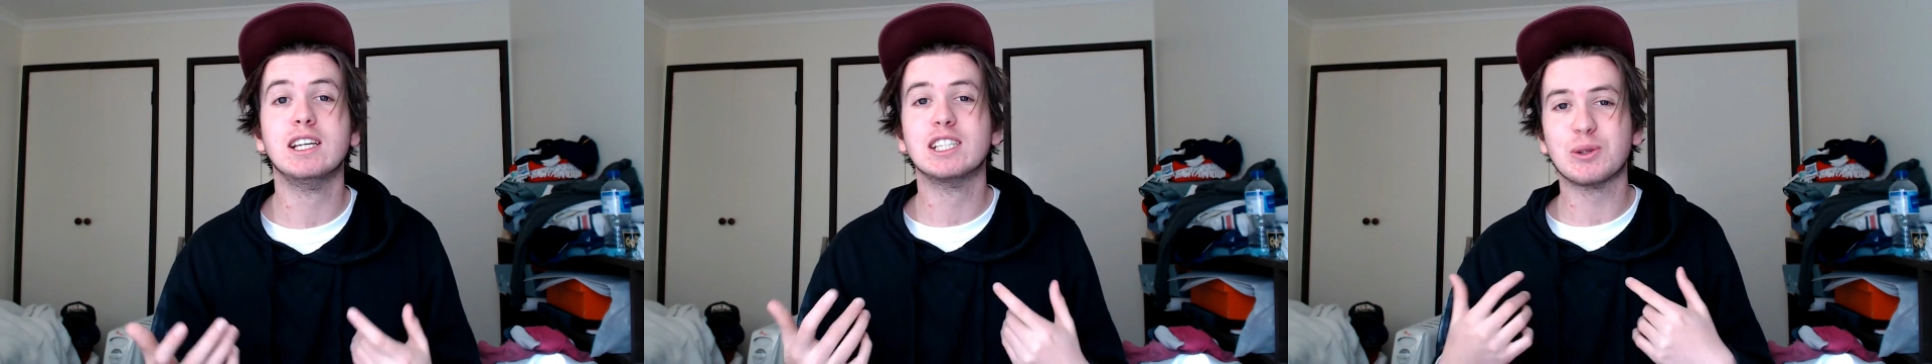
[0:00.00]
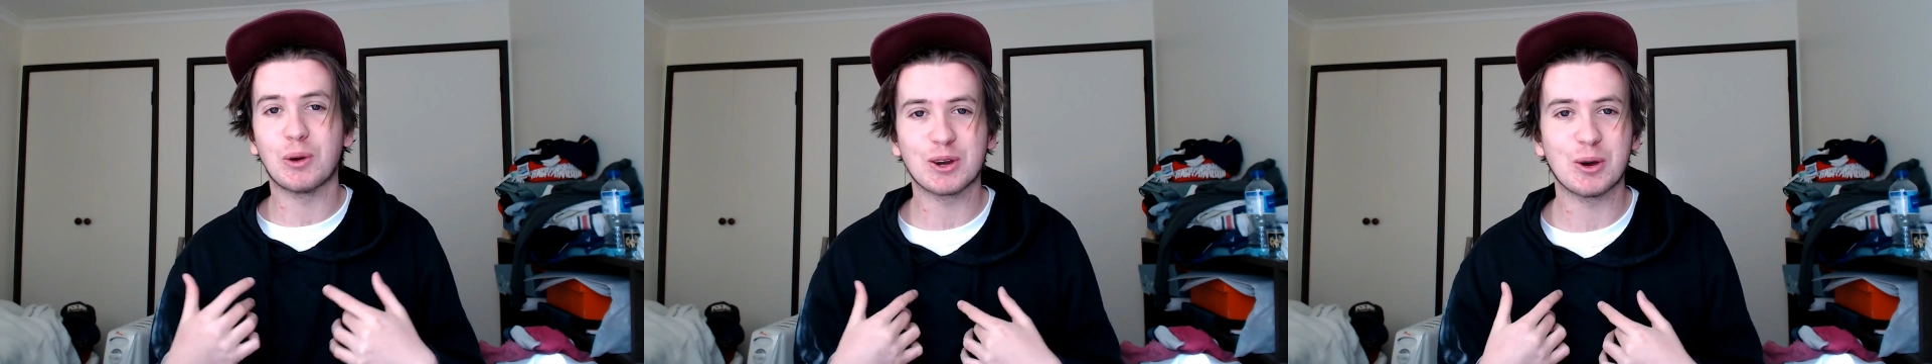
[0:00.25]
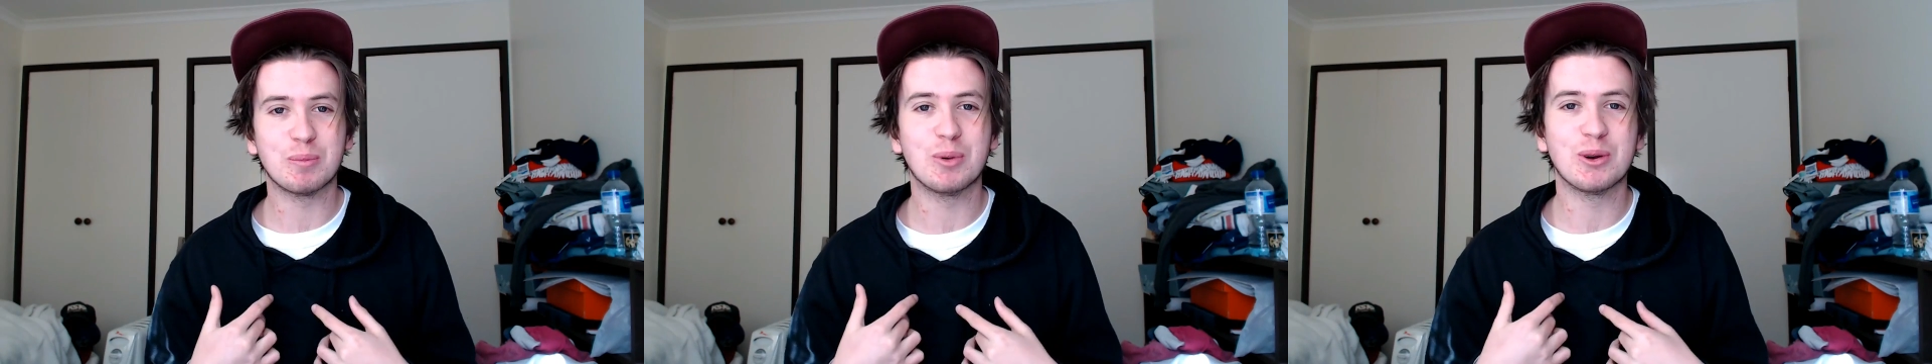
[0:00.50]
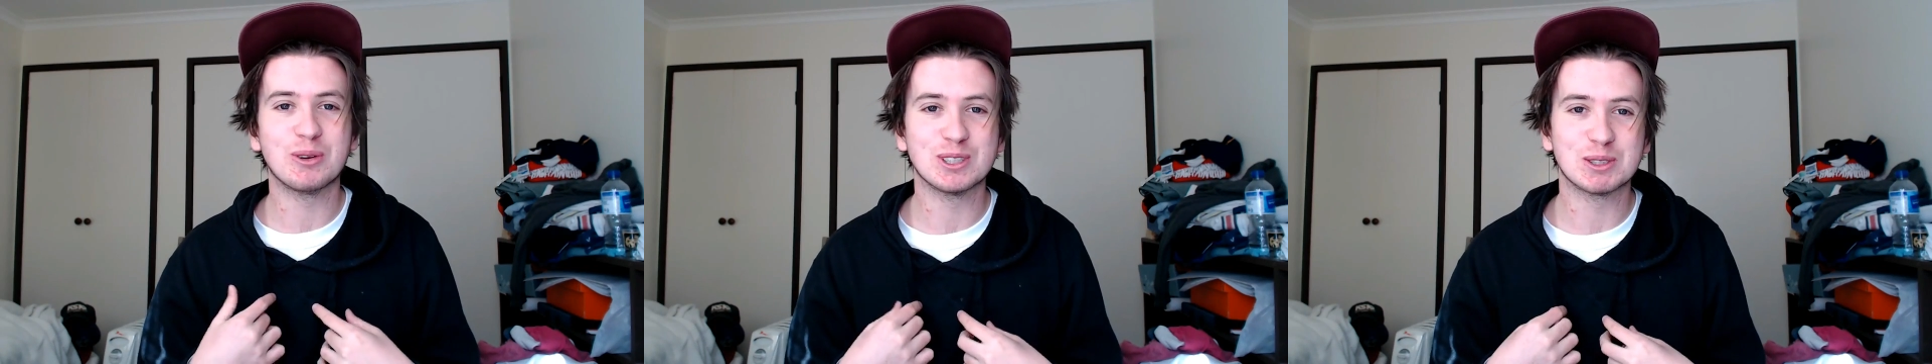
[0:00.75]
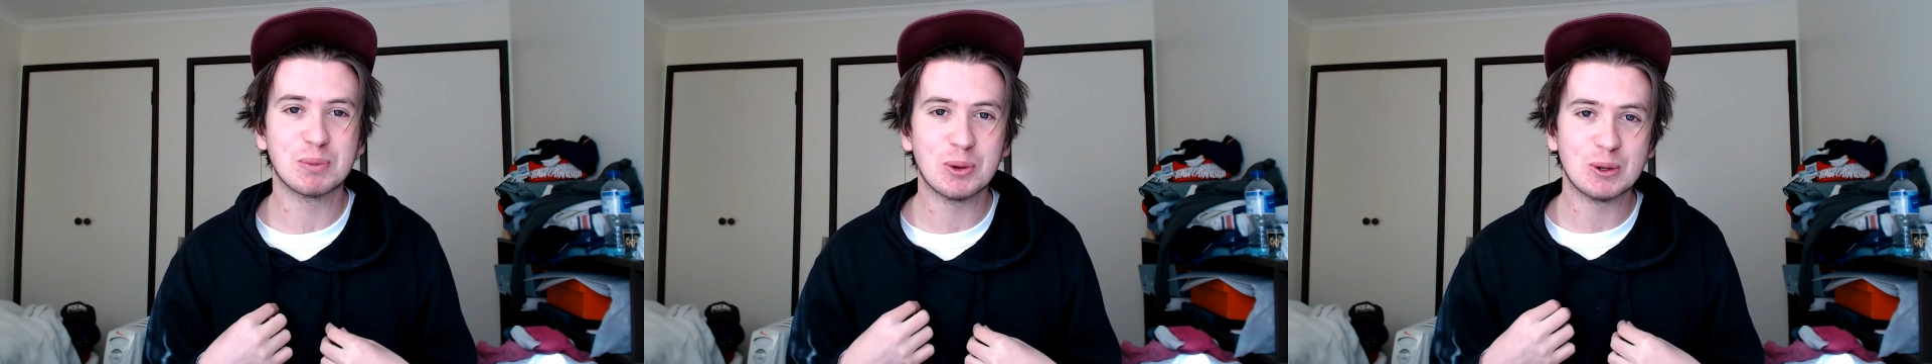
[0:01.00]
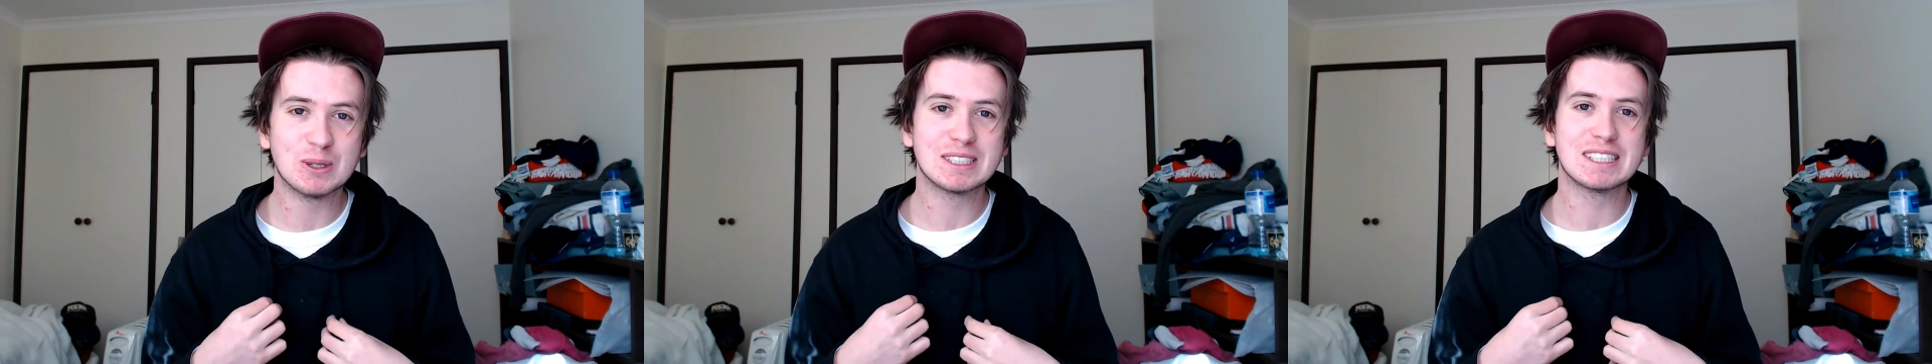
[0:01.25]
So I got put onto
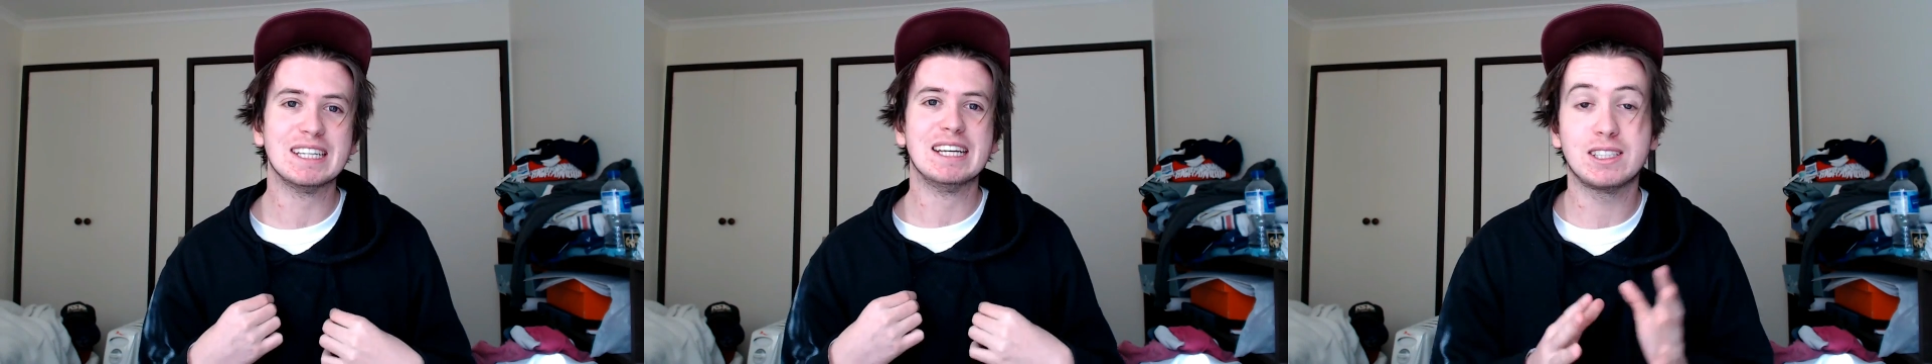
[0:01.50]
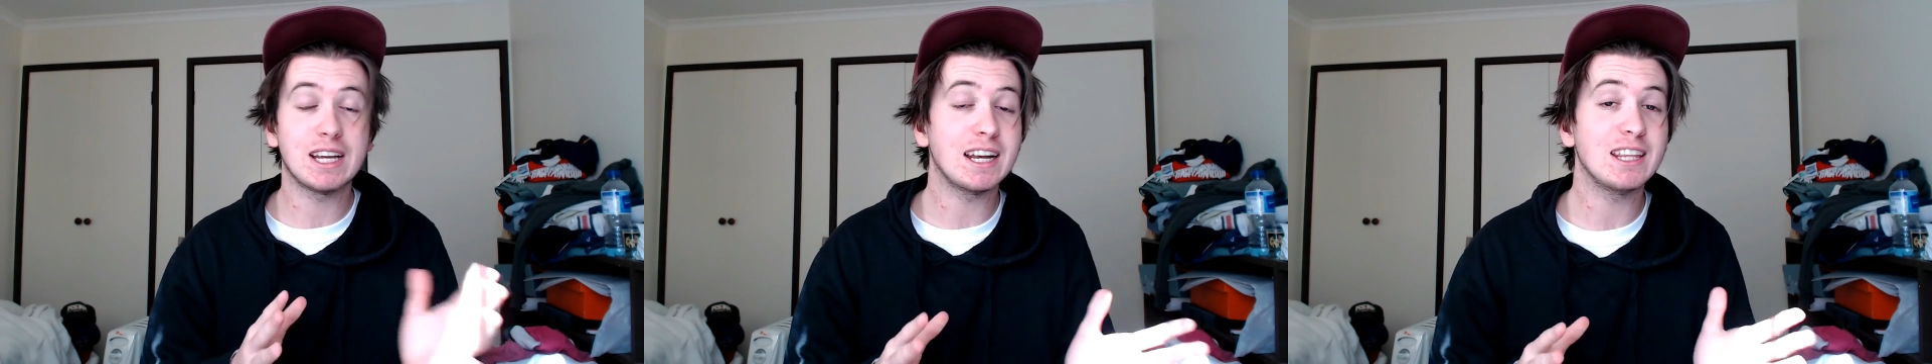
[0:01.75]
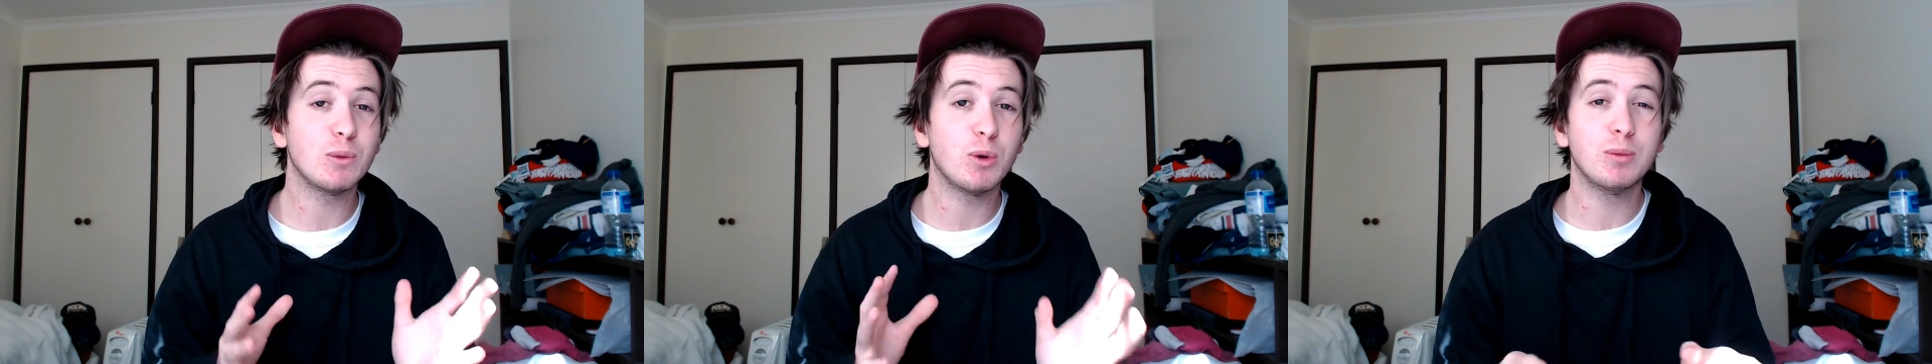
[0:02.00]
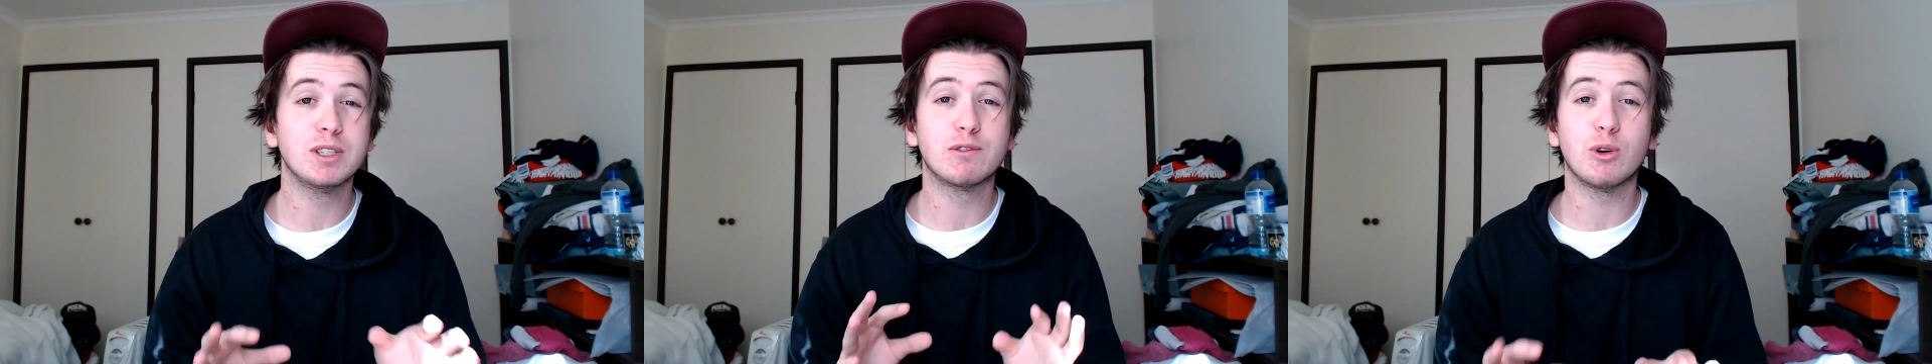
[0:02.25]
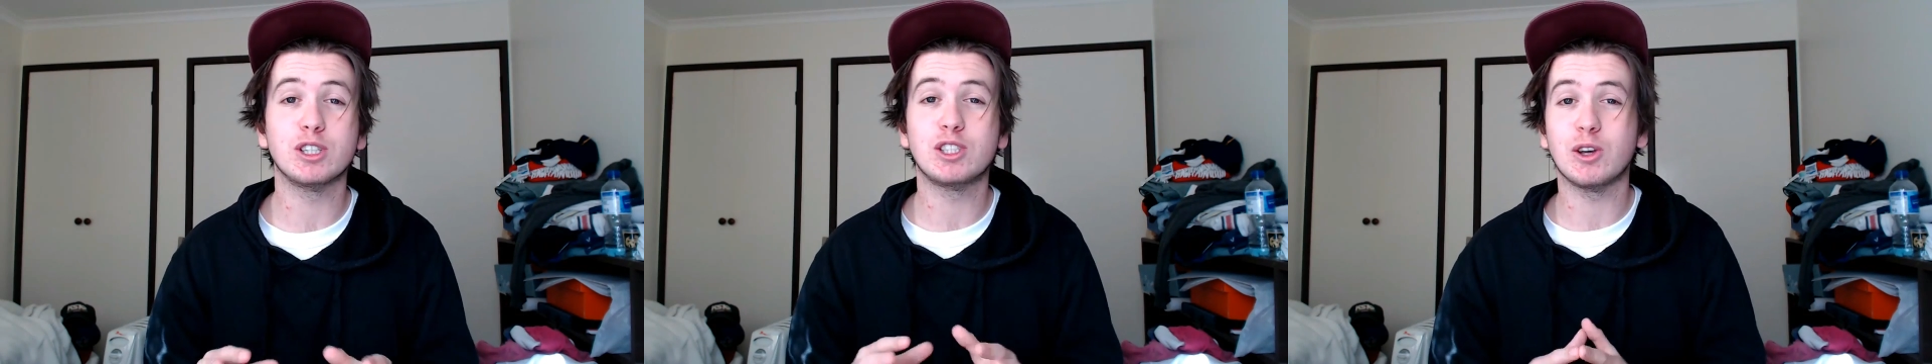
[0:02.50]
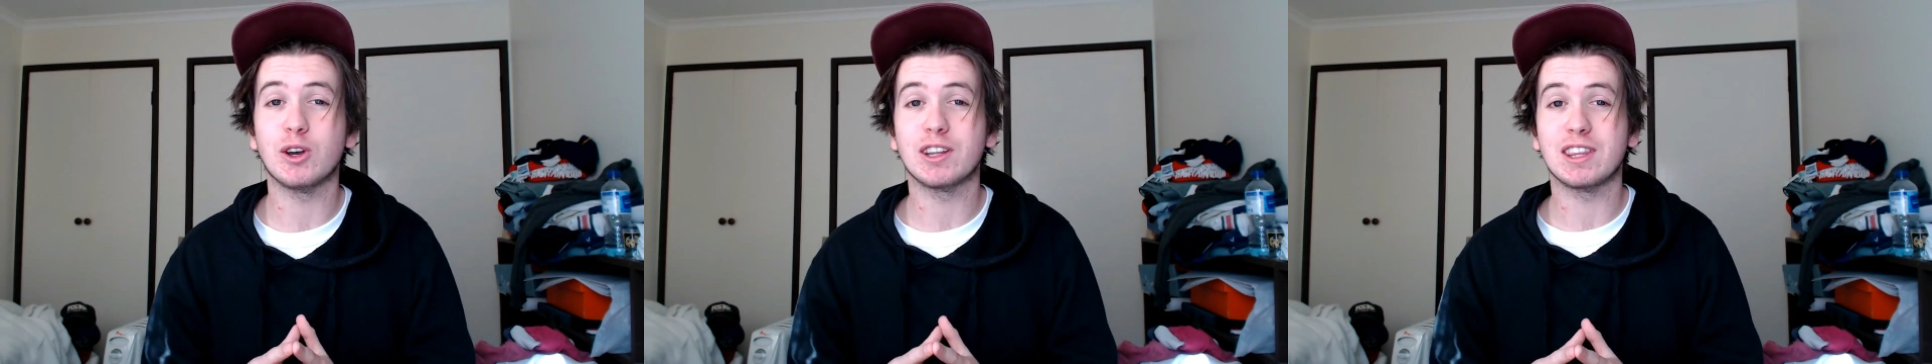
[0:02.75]
sports. Danny, the woman's voice
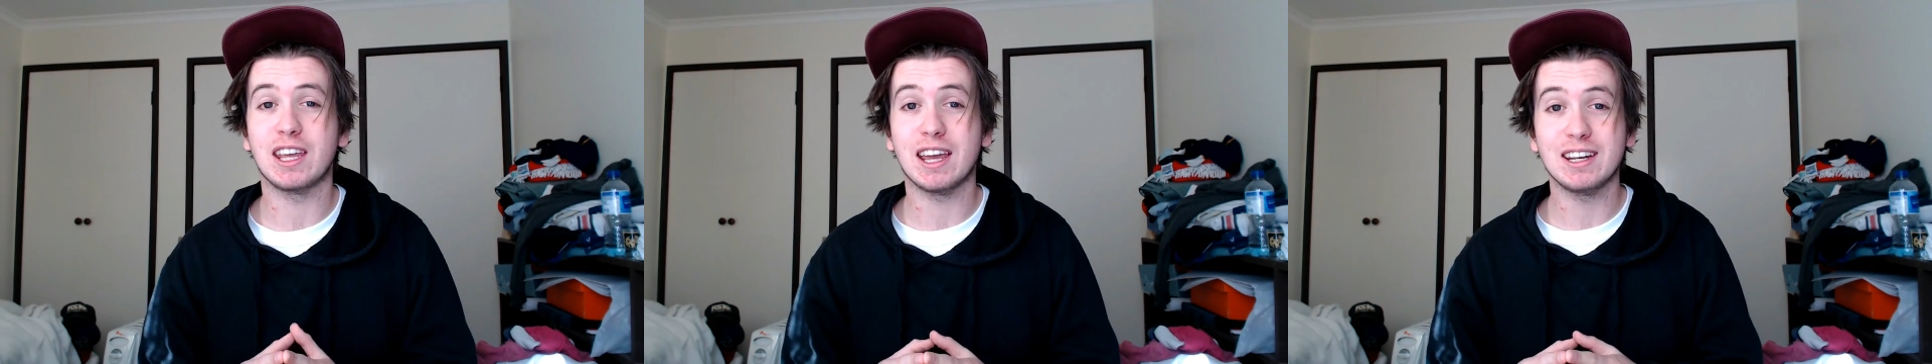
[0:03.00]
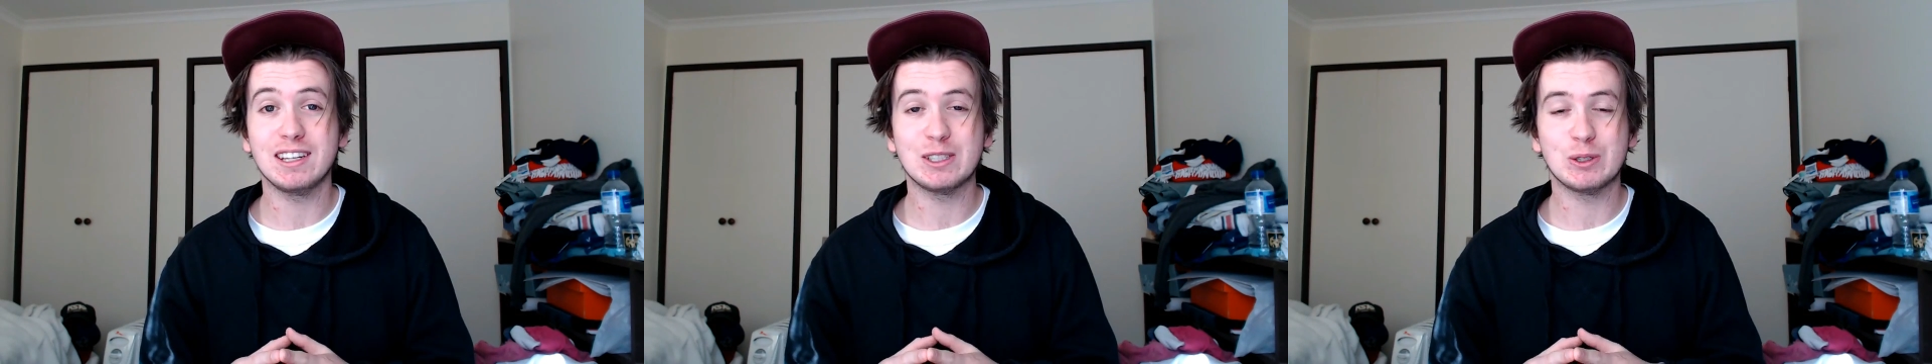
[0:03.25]
you heard at the end,